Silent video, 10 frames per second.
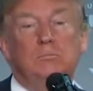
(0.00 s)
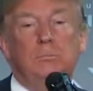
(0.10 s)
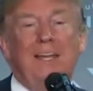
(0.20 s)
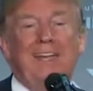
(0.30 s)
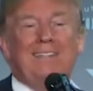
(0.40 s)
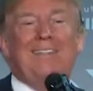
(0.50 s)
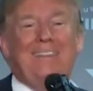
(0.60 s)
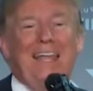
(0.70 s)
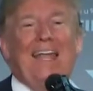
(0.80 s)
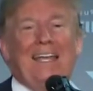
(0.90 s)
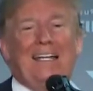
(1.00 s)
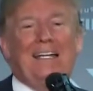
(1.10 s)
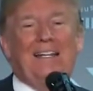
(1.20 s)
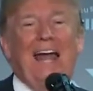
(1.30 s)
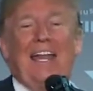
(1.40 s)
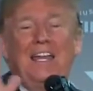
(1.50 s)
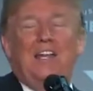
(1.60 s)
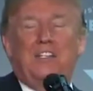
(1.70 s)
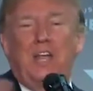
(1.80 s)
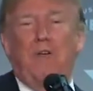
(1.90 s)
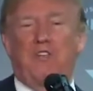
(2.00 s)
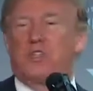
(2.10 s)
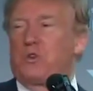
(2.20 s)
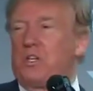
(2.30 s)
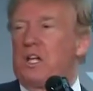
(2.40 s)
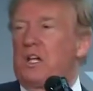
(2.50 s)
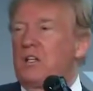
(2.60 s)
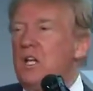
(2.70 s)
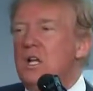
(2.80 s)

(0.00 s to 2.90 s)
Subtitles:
But here's the thing. That in itself is ridiculous.